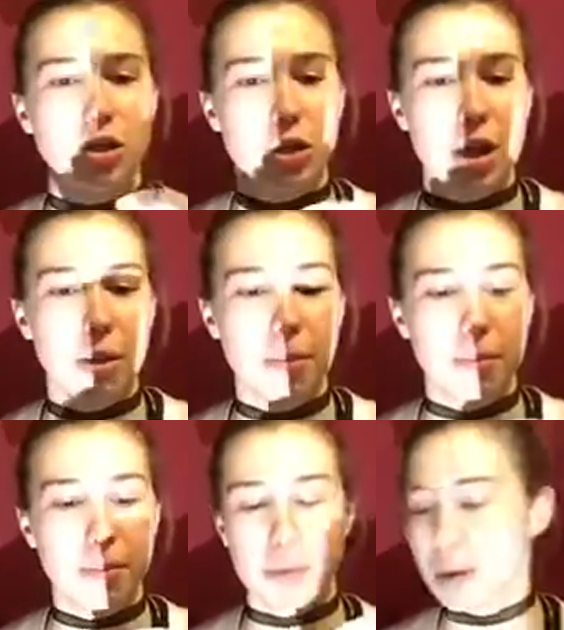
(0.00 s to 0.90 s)

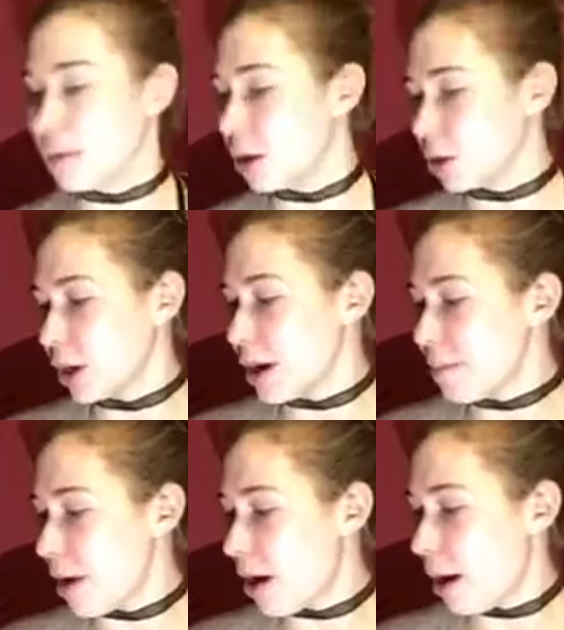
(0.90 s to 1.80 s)
Dream BB Cream.
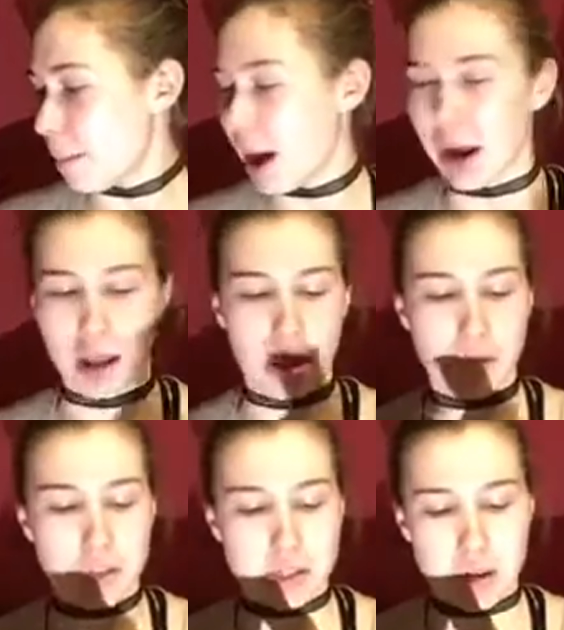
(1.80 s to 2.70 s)
And I
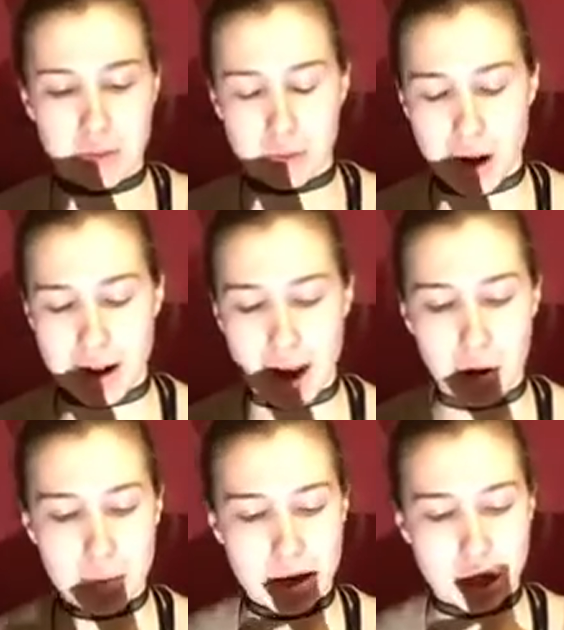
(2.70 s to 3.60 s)
love this stuff. Right now
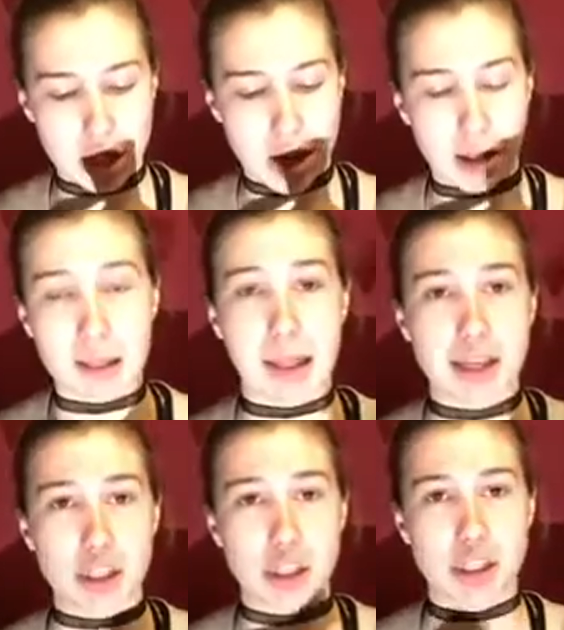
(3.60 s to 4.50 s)
I'm in the shade
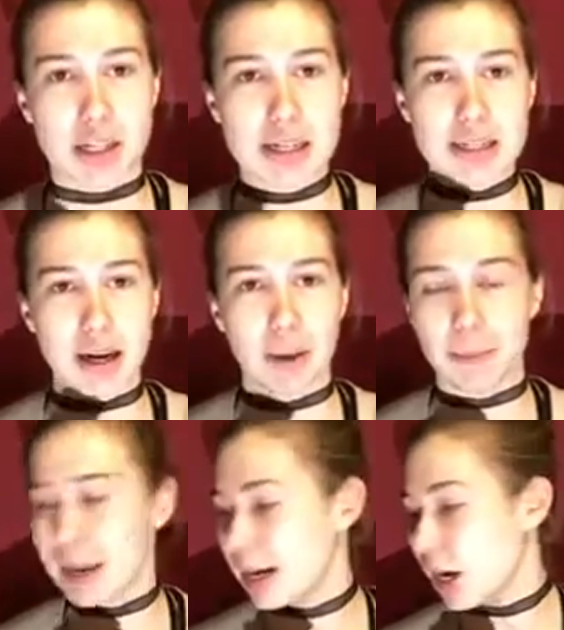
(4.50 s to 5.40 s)
Light Sheer Tint
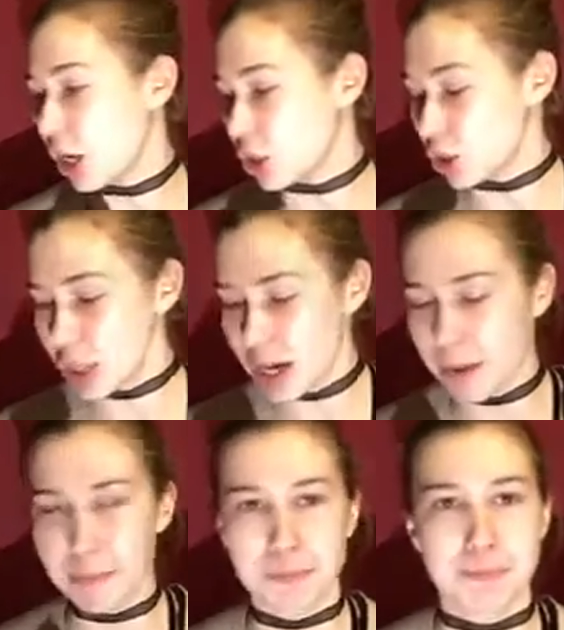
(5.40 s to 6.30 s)
in 100.
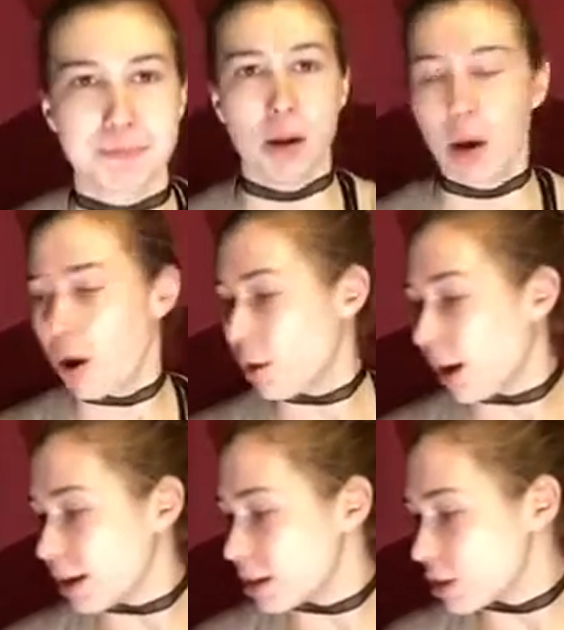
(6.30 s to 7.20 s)

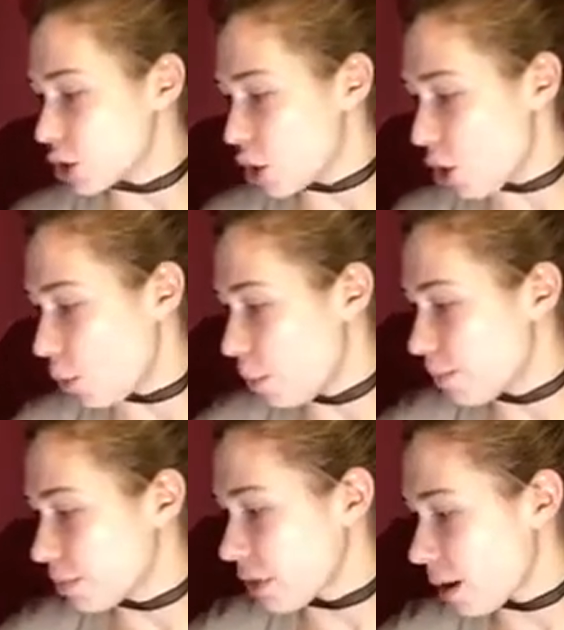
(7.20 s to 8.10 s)
Okay, so
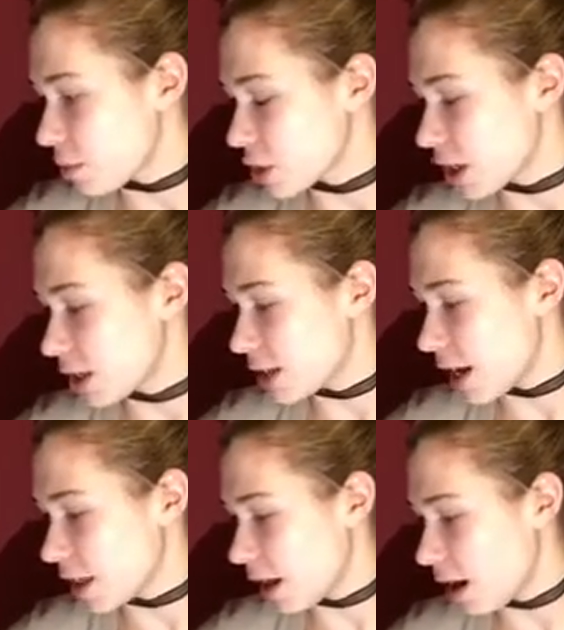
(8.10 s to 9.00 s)
I'm just going to
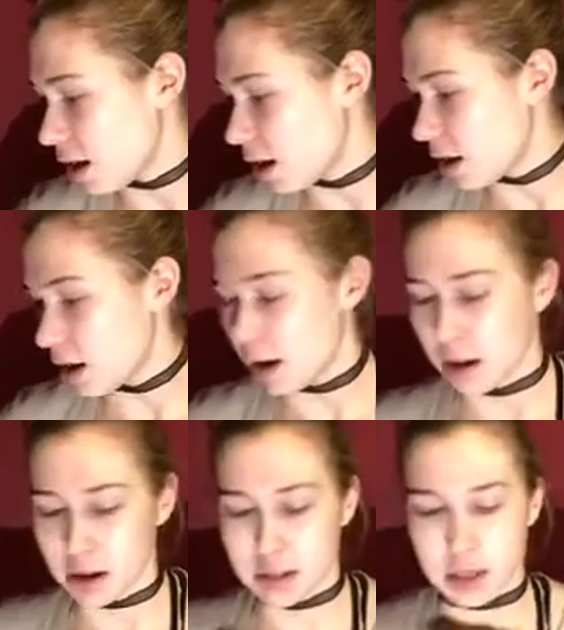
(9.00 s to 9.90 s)
take that
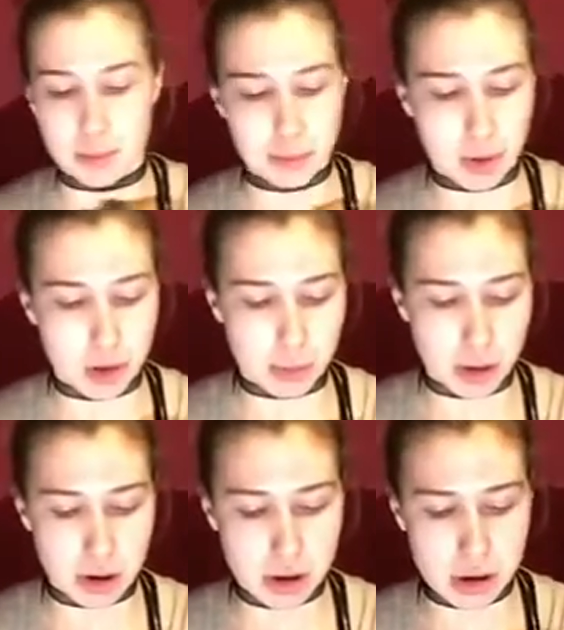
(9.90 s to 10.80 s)
on a damp beauty
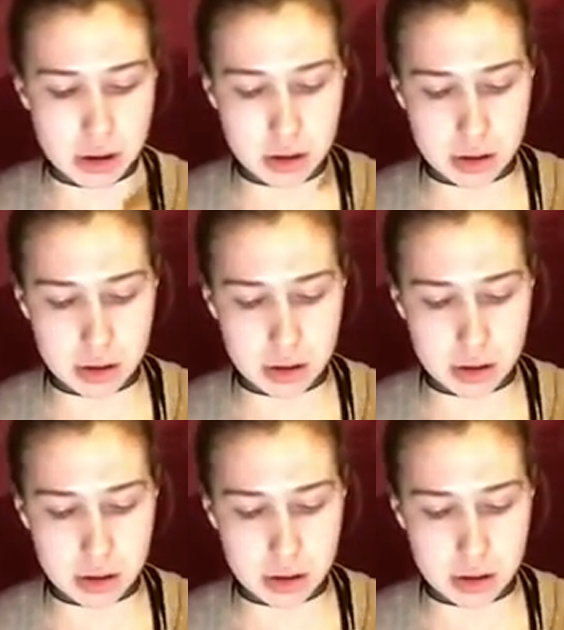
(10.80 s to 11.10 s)
blender.